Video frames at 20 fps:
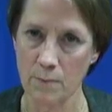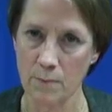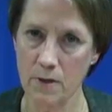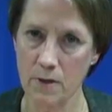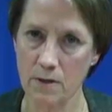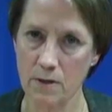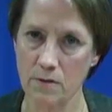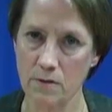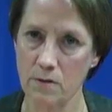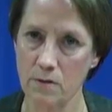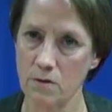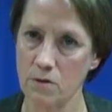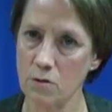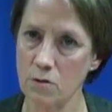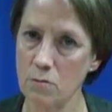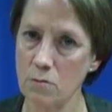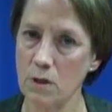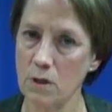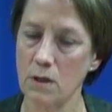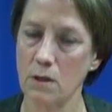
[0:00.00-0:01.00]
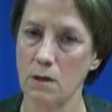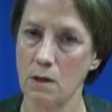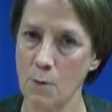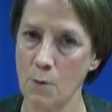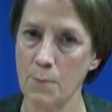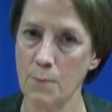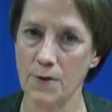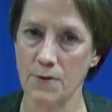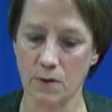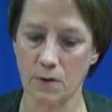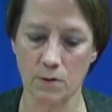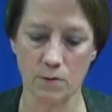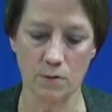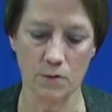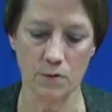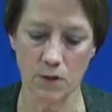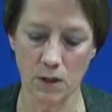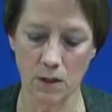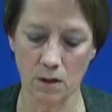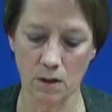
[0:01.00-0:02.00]
because the student can help us
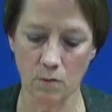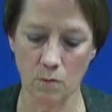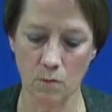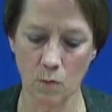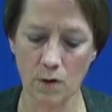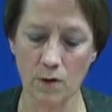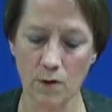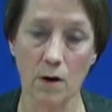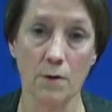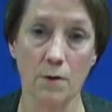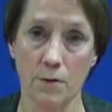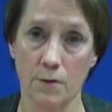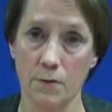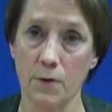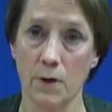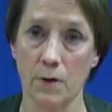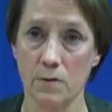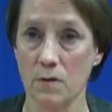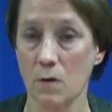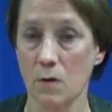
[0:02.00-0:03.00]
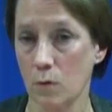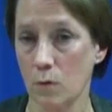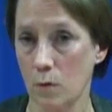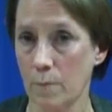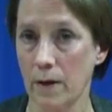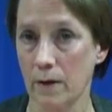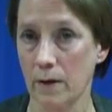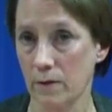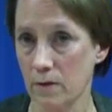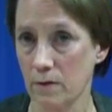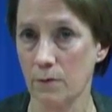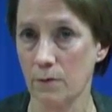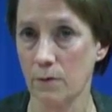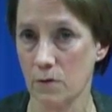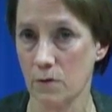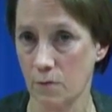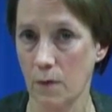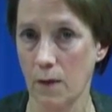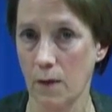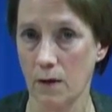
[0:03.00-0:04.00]
understand what are the things that will make a
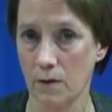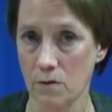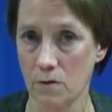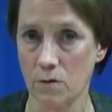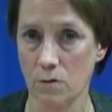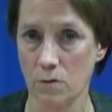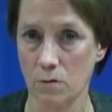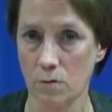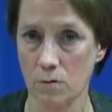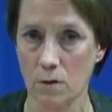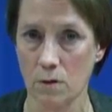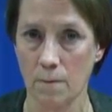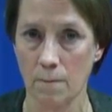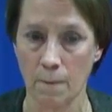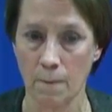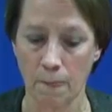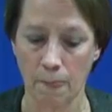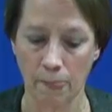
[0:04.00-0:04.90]
difference for that student.